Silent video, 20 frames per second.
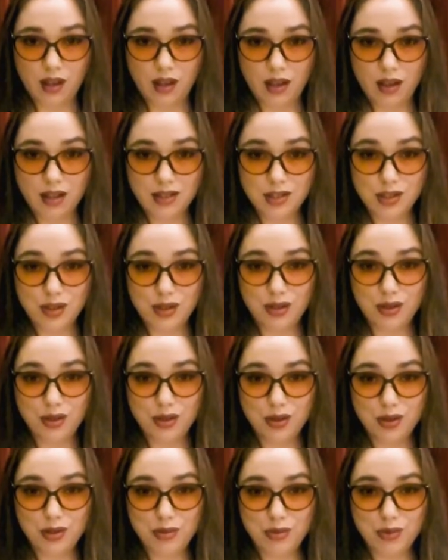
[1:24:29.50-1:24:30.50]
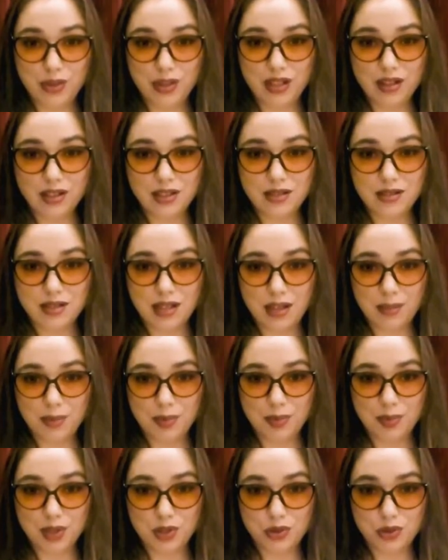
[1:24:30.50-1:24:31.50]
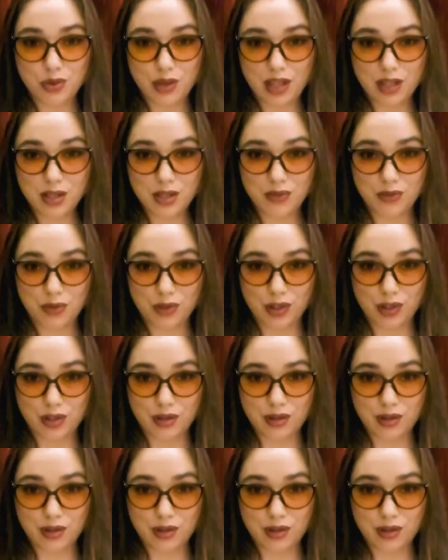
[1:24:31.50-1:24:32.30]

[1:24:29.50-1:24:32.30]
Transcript: To whom will our debt be transferred?